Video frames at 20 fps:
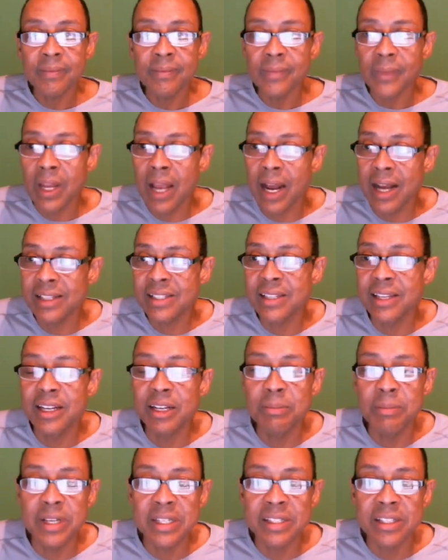I said to
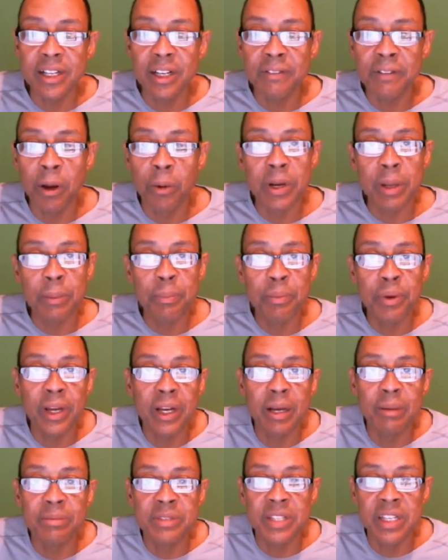myself, I want to
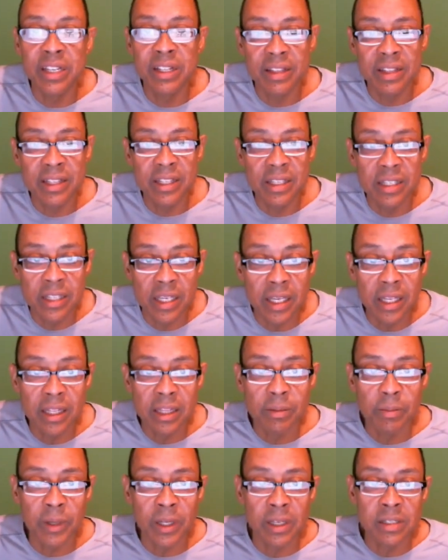pick up 10 of these
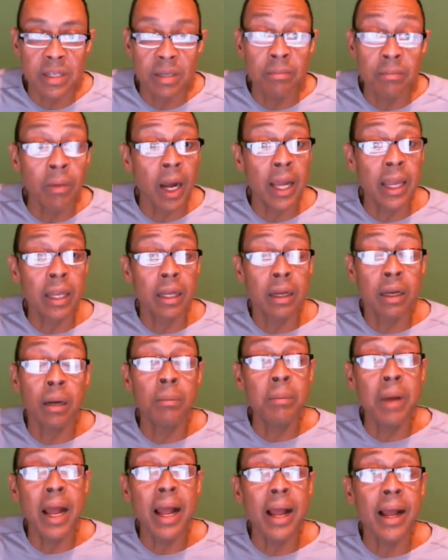ETH because it might
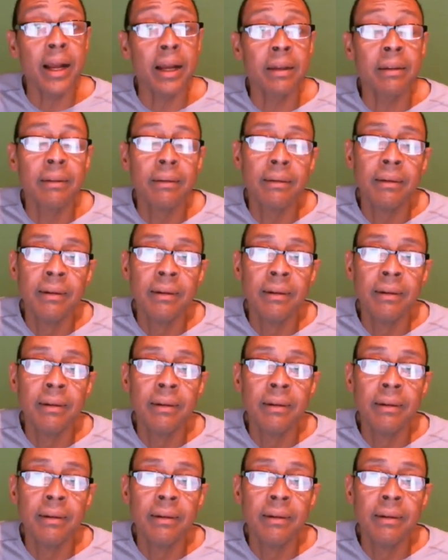come back.